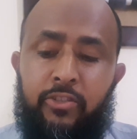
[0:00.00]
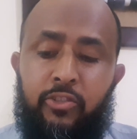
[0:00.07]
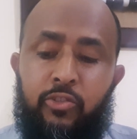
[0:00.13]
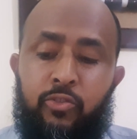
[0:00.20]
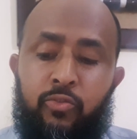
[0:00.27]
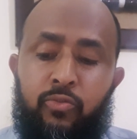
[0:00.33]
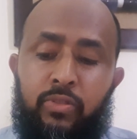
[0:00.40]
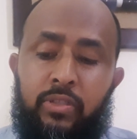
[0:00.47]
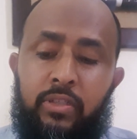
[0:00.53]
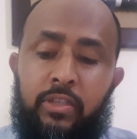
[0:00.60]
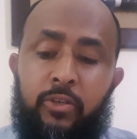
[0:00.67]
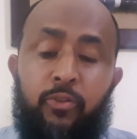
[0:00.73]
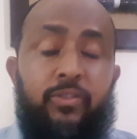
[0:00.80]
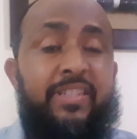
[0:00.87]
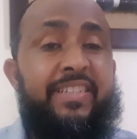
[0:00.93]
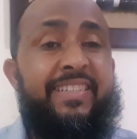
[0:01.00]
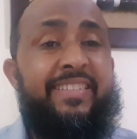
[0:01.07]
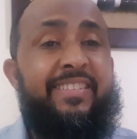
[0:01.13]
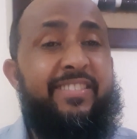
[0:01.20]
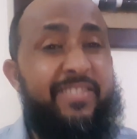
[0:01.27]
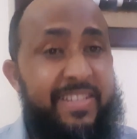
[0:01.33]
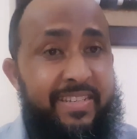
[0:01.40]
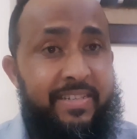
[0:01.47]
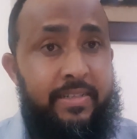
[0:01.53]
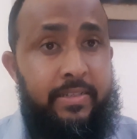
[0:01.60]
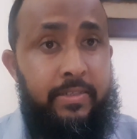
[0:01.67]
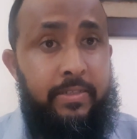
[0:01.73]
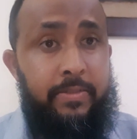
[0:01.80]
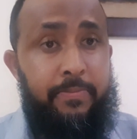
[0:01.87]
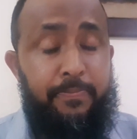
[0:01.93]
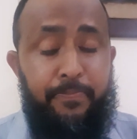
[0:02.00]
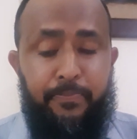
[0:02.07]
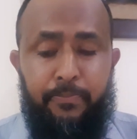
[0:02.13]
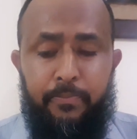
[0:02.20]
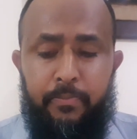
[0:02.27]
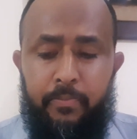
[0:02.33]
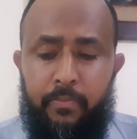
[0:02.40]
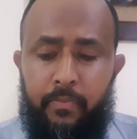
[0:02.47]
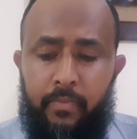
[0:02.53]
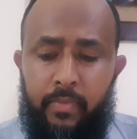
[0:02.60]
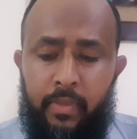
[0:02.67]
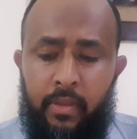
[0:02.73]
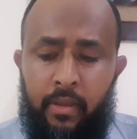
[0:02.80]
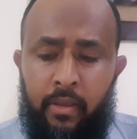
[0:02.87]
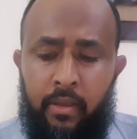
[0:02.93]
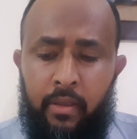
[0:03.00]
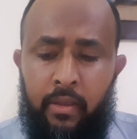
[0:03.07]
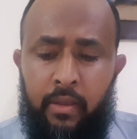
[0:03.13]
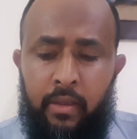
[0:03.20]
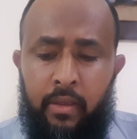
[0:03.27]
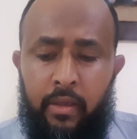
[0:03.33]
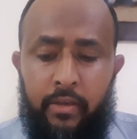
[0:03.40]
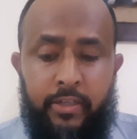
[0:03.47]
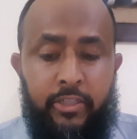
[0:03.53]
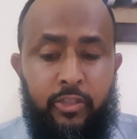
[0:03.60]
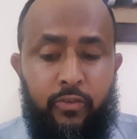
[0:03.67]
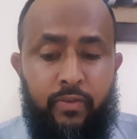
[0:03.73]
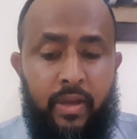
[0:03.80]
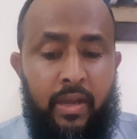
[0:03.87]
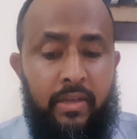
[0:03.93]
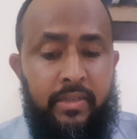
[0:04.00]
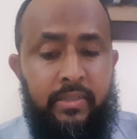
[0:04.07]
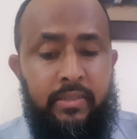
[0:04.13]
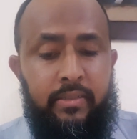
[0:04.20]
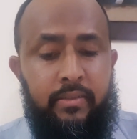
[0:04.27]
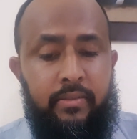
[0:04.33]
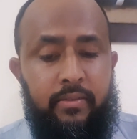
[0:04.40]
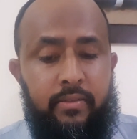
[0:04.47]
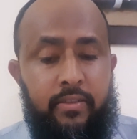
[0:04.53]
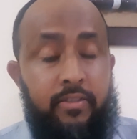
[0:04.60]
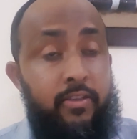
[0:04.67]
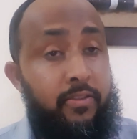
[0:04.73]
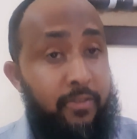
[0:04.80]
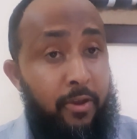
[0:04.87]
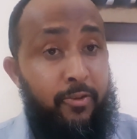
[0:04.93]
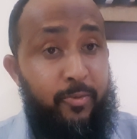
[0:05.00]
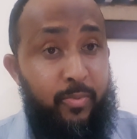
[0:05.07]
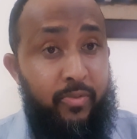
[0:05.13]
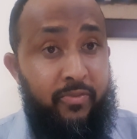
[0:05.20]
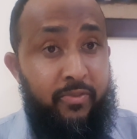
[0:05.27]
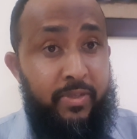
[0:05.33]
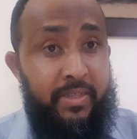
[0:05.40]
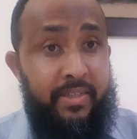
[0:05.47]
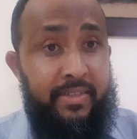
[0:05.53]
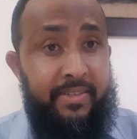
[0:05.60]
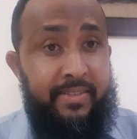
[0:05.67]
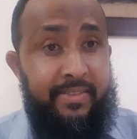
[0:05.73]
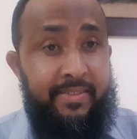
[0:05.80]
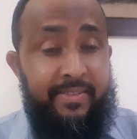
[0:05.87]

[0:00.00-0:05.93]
Suyuti erotic treatise. A Taste of Honey is a thought-provoking